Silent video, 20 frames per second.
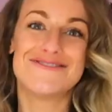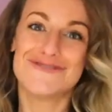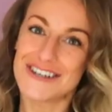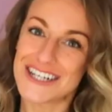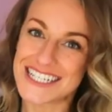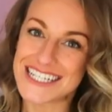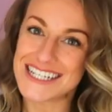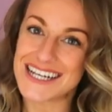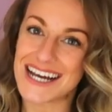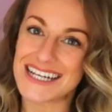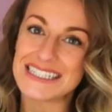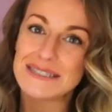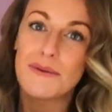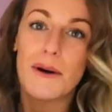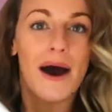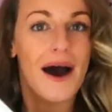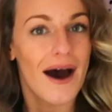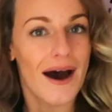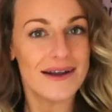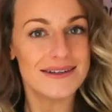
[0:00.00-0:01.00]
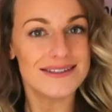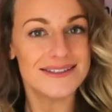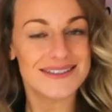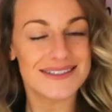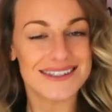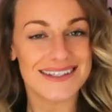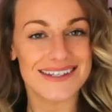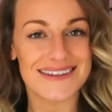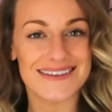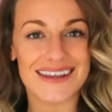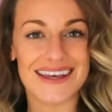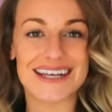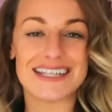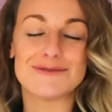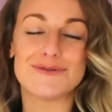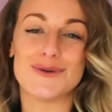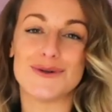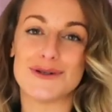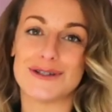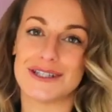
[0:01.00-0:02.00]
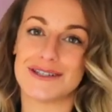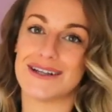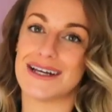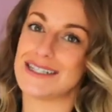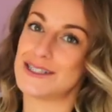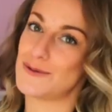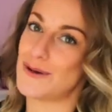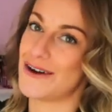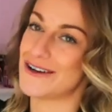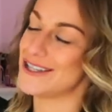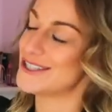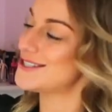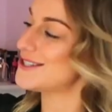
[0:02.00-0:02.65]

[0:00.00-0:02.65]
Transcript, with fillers: Really nice for underneath things but also nice to wear on